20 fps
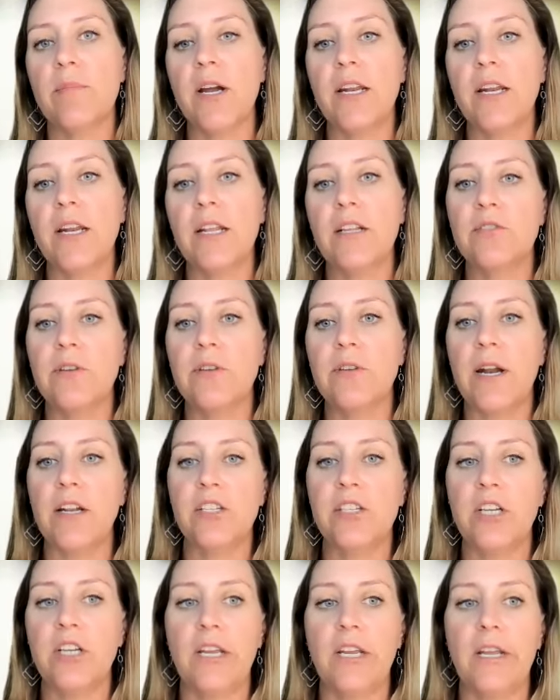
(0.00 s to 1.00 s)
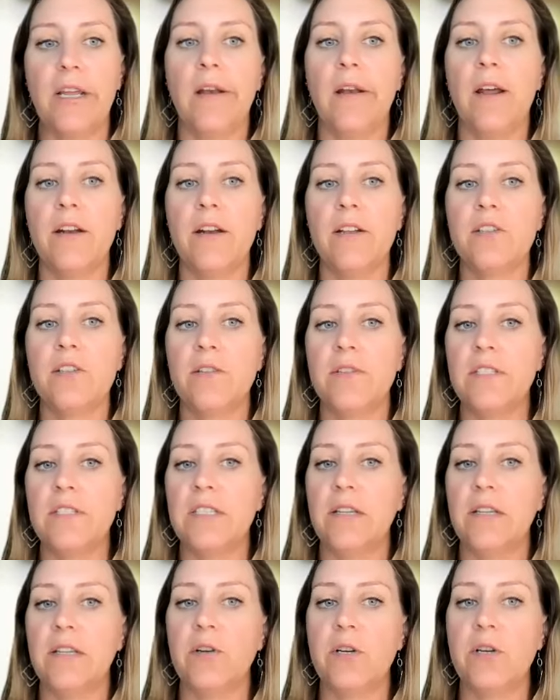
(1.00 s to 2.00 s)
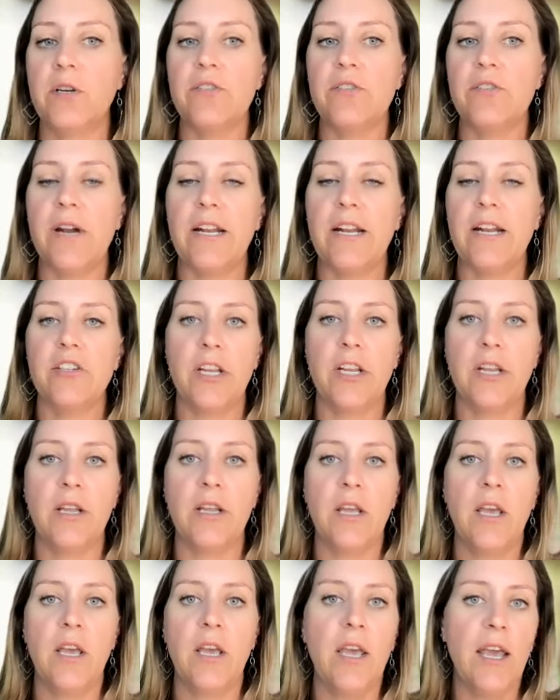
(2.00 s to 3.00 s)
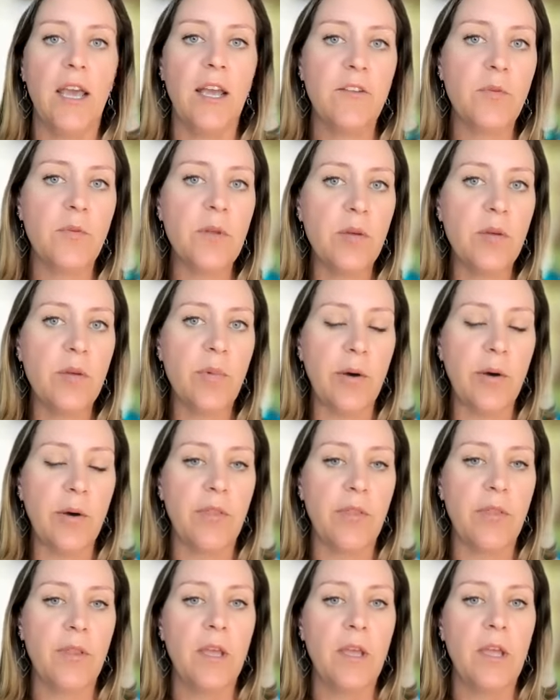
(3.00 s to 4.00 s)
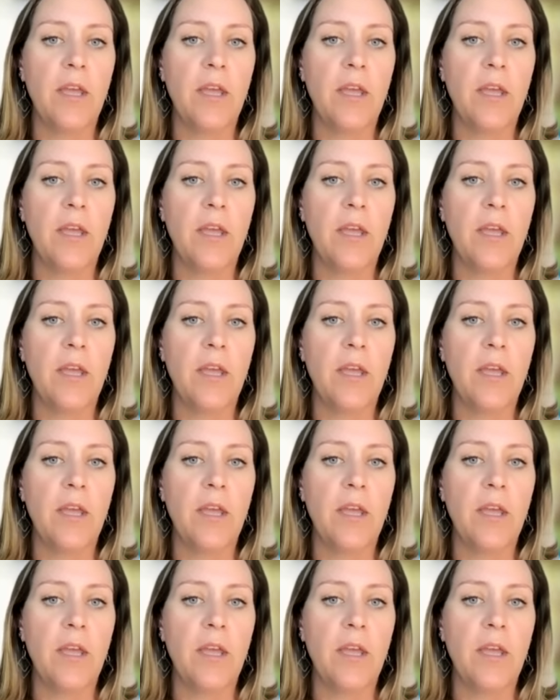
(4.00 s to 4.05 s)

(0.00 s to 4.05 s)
marketing strategy and not a service delivery strategy. It's really both.